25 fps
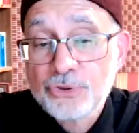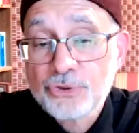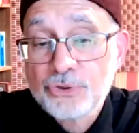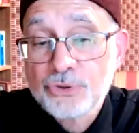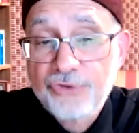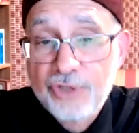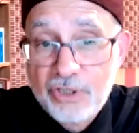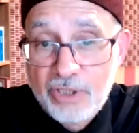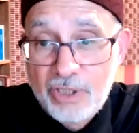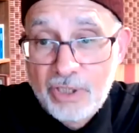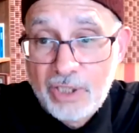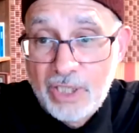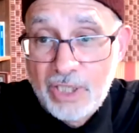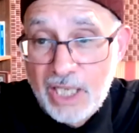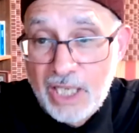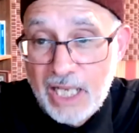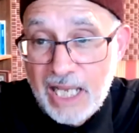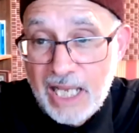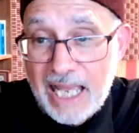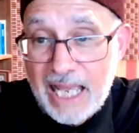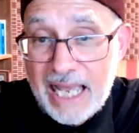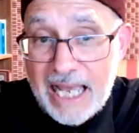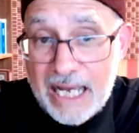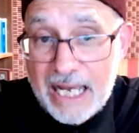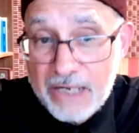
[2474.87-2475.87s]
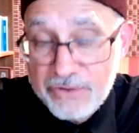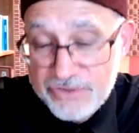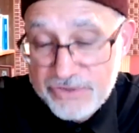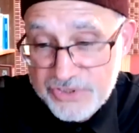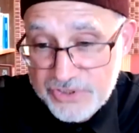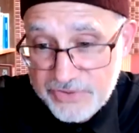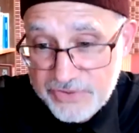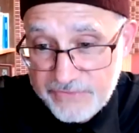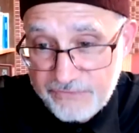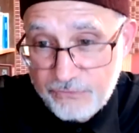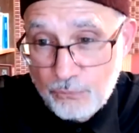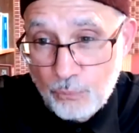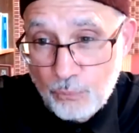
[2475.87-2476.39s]
to their
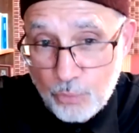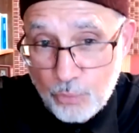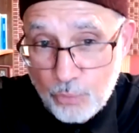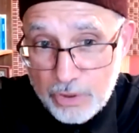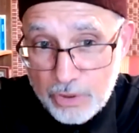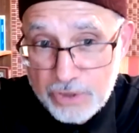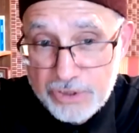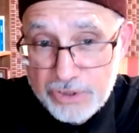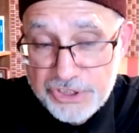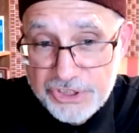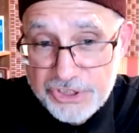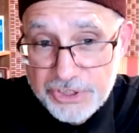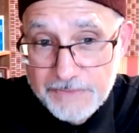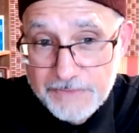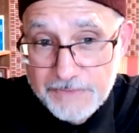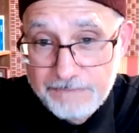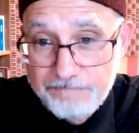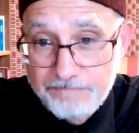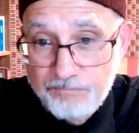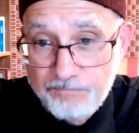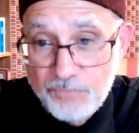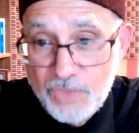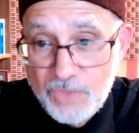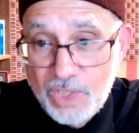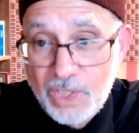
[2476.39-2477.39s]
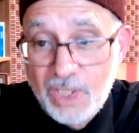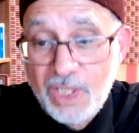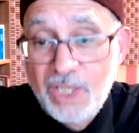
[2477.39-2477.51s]
house of worship,